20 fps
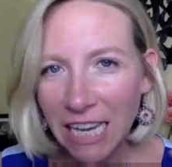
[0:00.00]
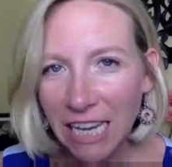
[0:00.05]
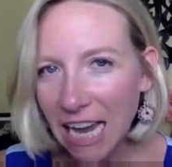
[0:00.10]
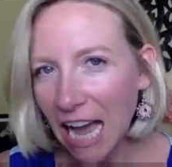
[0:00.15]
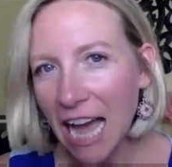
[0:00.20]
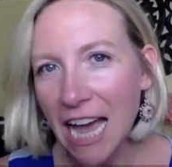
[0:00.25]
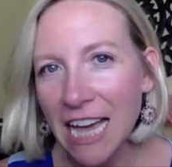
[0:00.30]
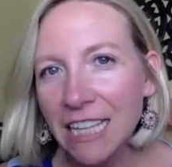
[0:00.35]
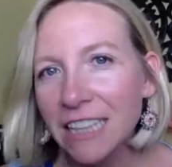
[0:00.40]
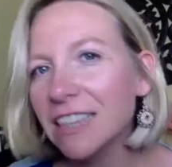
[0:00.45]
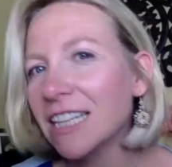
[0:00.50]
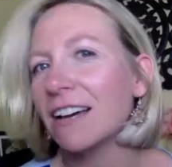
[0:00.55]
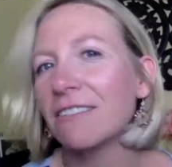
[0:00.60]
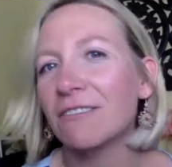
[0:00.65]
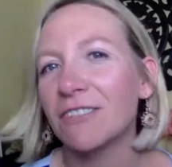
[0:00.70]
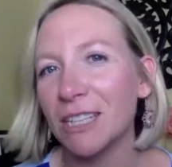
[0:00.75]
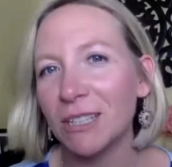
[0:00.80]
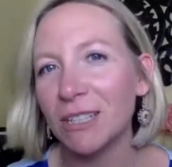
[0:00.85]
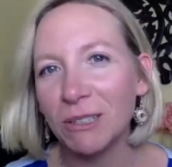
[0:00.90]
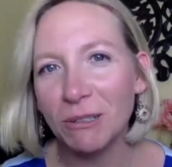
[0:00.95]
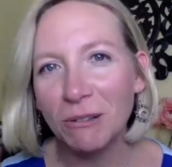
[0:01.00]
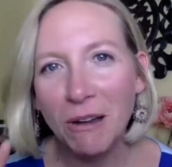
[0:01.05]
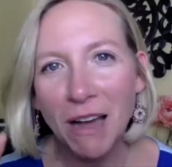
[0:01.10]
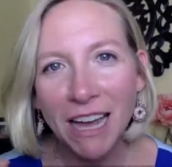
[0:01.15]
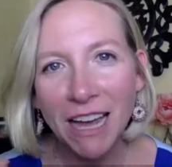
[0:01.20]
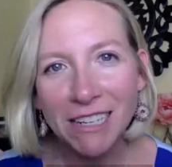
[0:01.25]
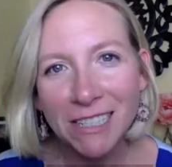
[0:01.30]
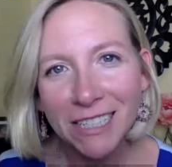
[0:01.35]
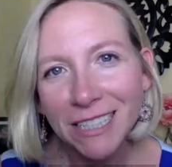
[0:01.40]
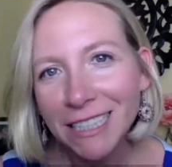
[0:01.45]
I love you.
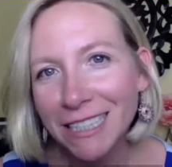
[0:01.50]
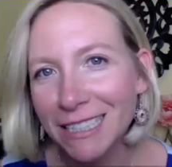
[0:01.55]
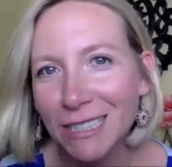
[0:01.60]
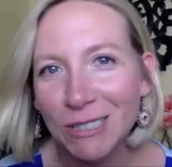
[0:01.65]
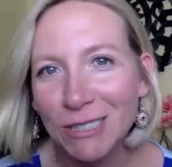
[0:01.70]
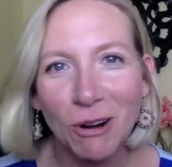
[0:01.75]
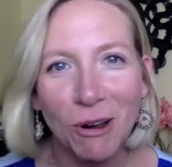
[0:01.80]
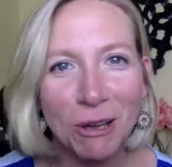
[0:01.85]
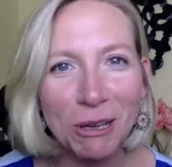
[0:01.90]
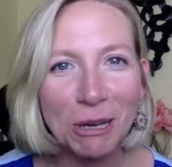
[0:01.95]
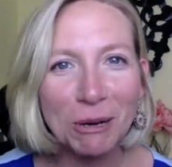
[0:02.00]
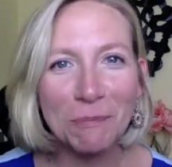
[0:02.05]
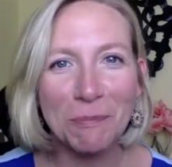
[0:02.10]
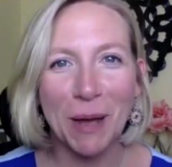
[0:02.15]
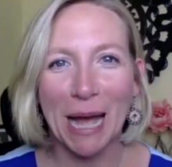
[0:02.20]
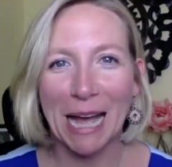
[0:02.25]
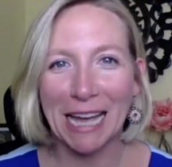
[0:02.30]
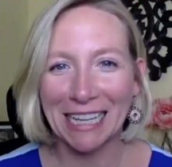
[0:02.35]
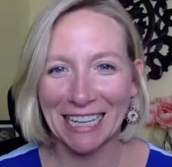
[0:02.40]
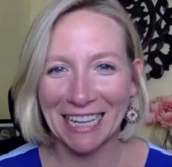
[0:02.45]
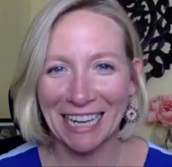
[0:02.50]
I just listened to all your podcasts.